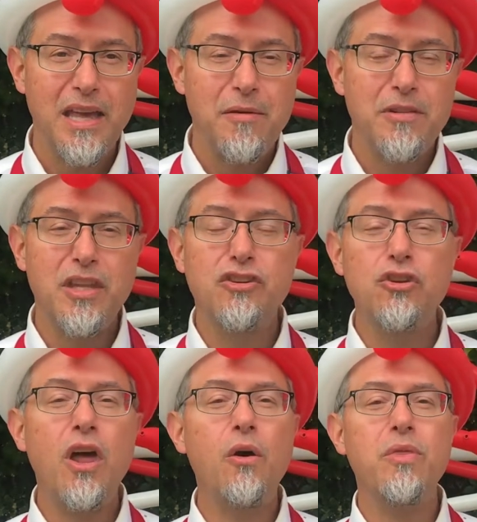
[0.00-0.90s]
Did you
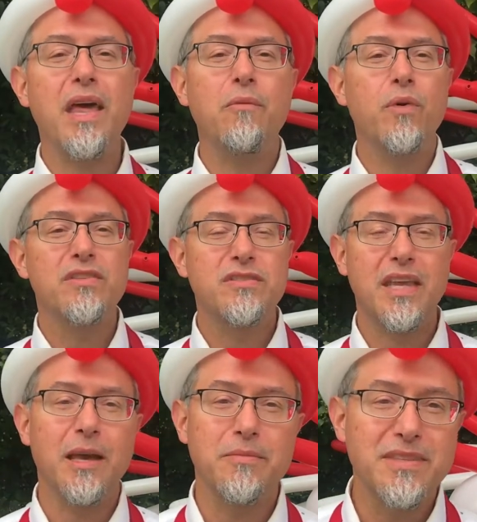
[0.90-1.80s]
know that with
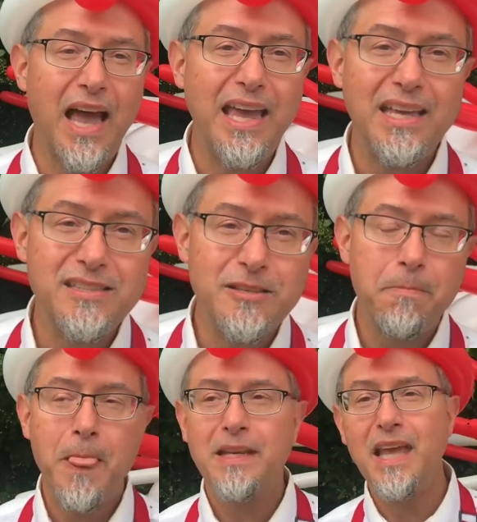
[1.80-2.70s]
STEM, science,
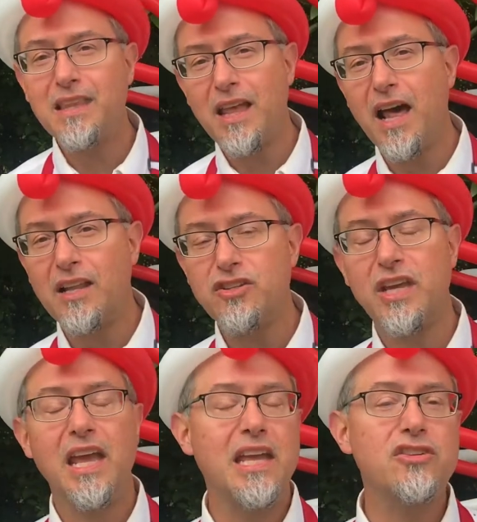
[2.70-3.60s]
technology,
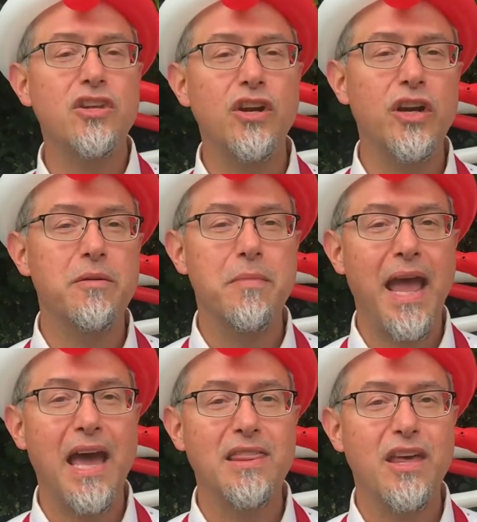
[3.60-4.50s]
engineering, and
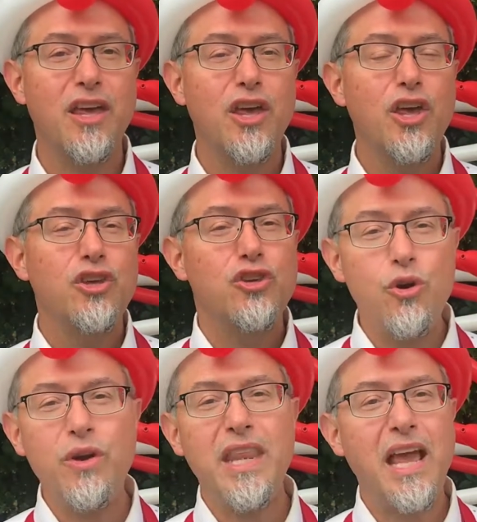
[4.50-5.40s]
math, you
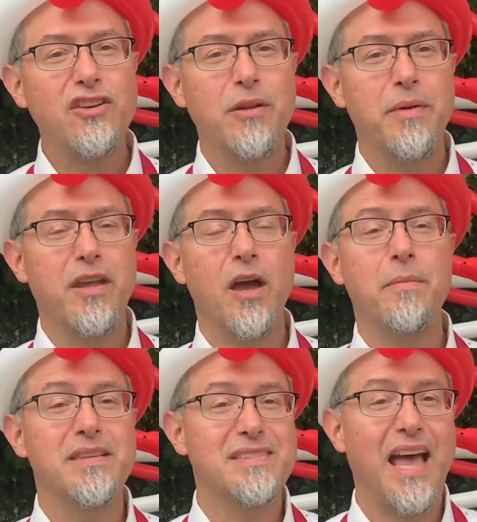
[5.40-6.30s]
can actually become
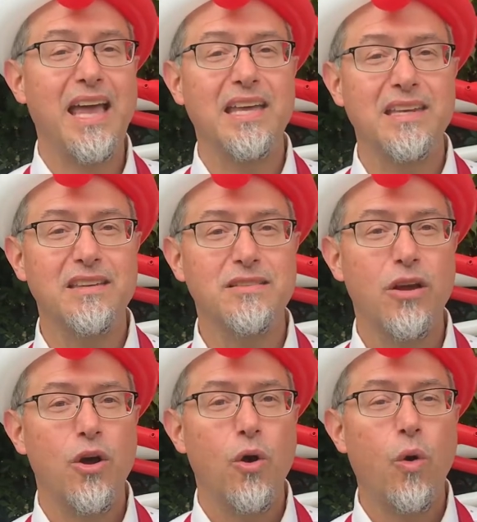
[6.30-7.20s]
a scientist
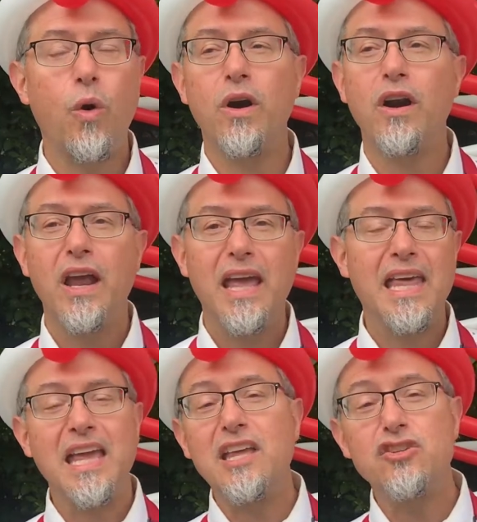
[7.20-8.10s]
or an
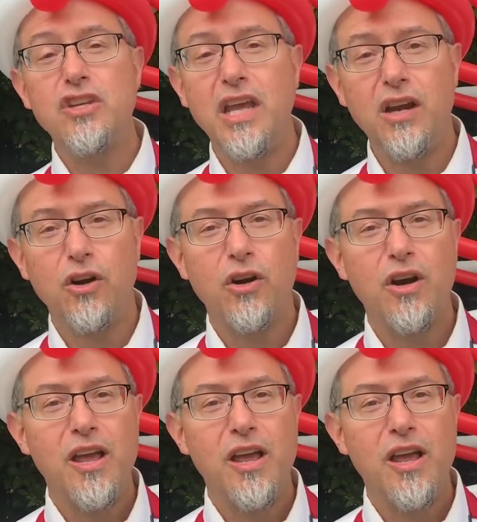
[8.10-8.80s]
engineer?